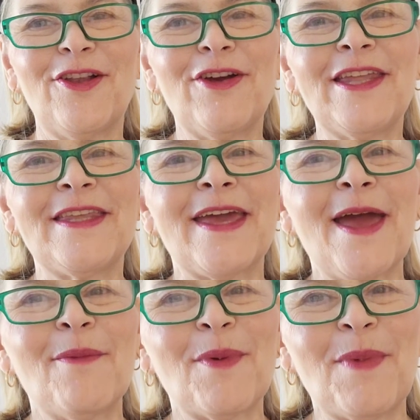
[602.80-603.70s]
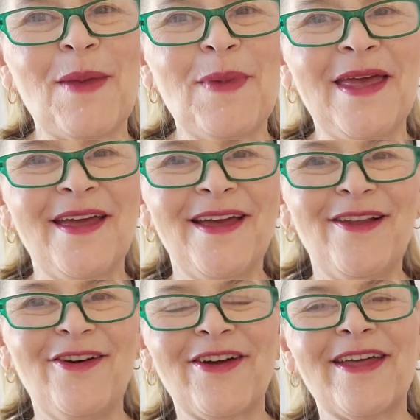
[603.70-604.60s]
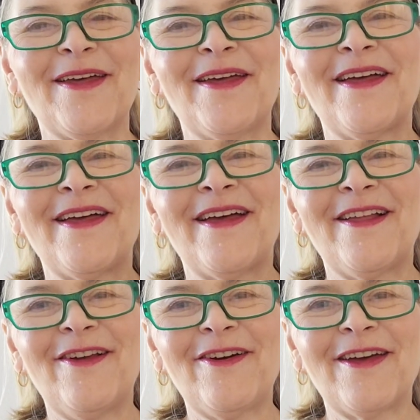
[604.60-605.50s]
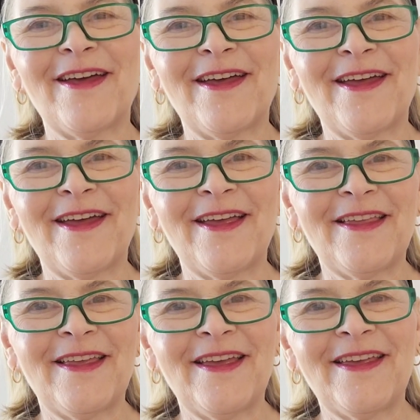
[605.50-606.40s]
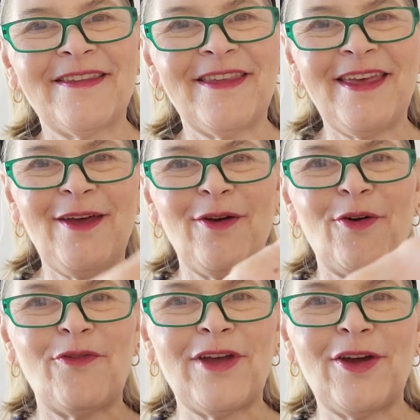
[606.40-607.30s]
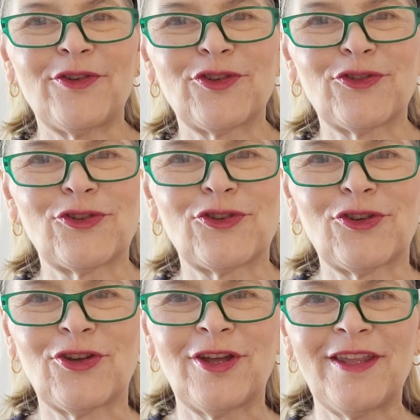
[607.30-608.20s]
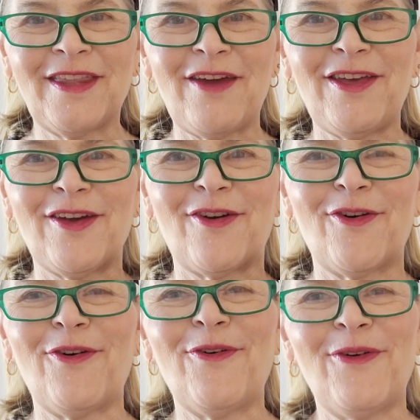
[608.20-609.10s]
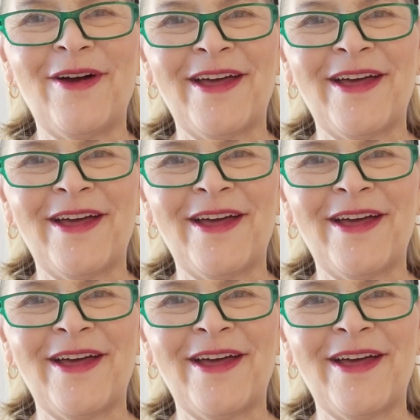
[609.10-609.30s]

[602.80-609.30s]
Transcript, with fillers: look at the camera, baby. Look, look. See, over here. There you go.